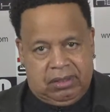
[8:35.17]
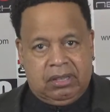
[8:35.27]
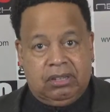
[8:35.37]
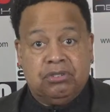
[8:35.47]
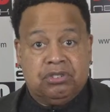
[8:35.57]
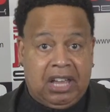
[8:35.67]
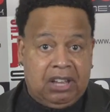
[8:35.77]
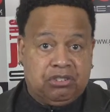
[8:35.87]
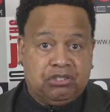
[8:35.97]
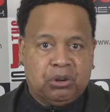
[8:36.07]
You just
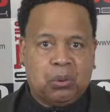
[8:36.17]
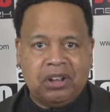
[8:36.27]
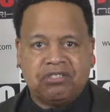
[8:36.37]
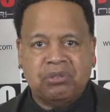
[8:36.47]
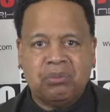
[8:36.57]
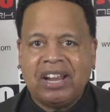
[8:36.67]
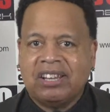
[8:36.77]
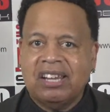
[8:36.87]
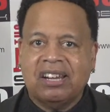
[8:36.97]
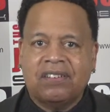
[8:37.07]
answered your question right
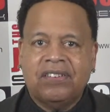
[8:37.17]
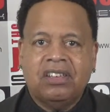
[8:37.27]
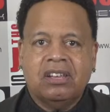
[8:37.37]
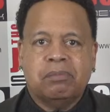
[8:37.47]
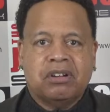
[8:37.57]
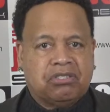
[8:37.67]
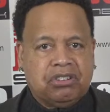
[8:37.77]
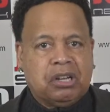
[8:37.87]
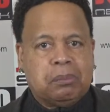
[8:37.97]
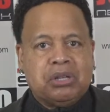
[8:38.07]
there. Because the
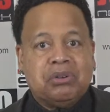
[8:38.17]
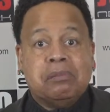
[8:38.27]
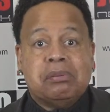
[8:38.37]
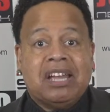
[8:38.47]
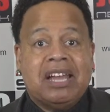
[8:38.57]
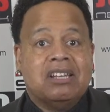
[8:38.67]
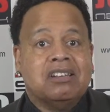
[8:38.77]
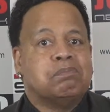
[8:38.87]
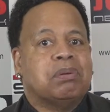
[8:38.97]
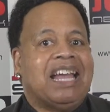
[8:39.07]
WNBA
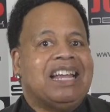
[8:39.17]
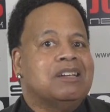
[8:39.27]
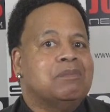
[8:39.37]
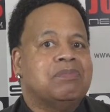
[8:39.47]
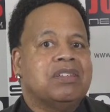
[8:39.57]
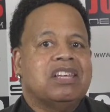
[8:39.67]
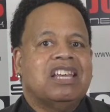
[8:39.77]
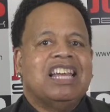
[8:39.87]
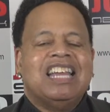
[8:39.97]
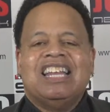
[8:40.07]
doesn't pay them
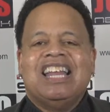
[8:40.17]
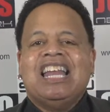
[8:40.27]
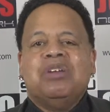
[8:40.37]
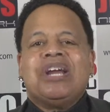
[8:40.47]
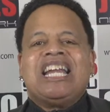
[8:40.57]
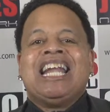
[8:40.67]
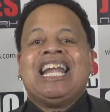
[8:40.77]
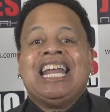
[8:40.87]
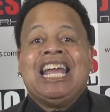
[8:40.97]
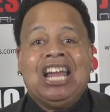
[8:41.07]
anywhere
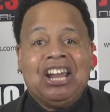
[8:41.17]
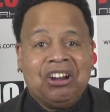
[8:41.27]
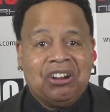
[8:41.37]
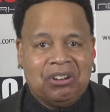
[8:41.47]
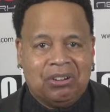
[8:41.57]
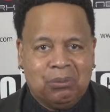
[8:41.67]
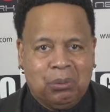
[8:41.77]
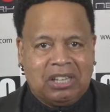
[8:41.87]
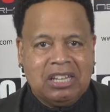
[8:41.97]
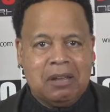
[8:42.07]
near
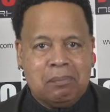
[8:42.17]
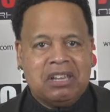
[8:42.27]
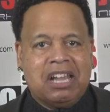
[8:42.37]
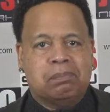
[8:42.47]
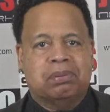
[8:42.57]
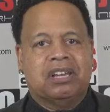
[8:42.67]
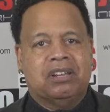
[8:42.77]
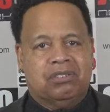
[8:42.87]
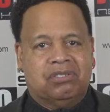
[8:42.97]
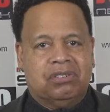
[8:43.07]
what the NBA
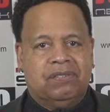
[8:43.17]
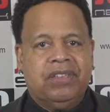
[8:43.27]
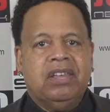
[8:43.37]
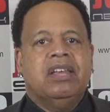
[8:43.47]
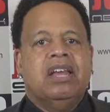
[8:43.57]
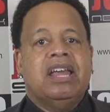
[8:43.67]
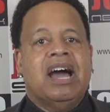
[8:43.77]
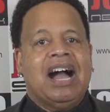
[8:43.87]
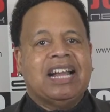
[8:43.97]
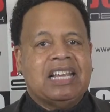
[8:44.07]
players. Now,
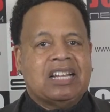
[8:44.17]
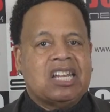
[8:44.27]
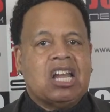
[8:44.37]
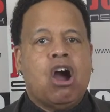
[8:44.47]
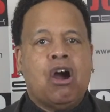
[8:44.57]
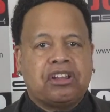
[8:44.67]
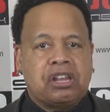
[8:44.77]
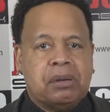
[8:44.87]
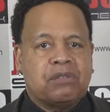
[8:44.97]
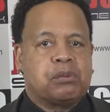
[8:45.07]
I get the
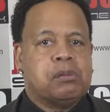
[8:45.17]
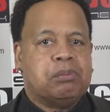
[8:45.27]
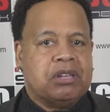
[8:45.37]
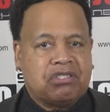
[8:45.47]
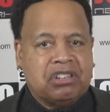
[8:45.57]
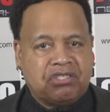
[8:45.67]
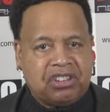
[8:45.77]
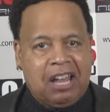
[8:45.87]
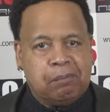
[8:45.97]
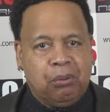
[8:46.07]
argument from a business
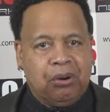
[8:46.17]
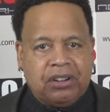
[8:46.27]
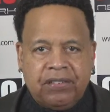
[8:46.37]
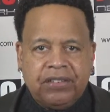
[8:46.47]
standpoint.